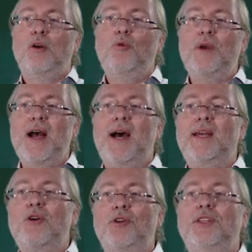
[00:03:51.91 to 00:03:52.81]
We are
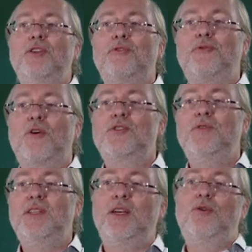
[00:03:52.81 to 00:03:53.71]
recording the first
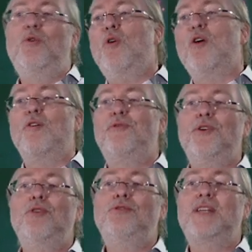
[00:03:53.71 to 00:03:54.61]
video a
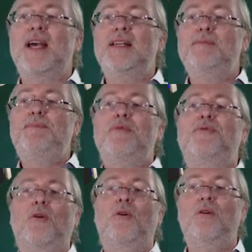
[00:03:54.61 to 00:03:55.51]
few days
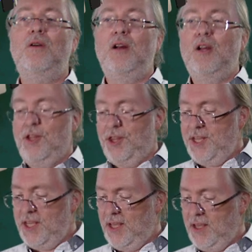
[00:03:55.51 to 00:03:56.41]
before
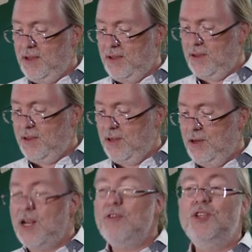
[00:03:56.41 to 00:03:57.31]
the
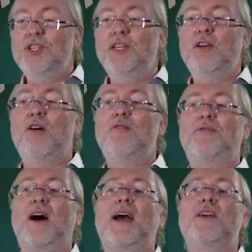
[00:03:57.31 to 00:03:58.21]
launching
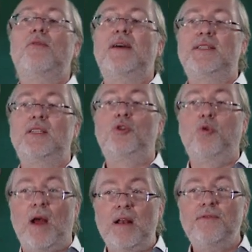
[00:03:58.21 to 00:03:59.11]
of iOS
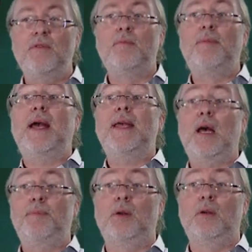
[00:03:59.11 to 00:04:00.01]
12 by
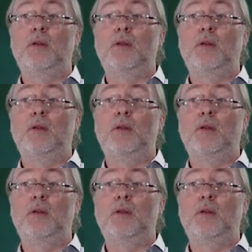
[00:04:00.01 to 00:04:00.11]
Apple.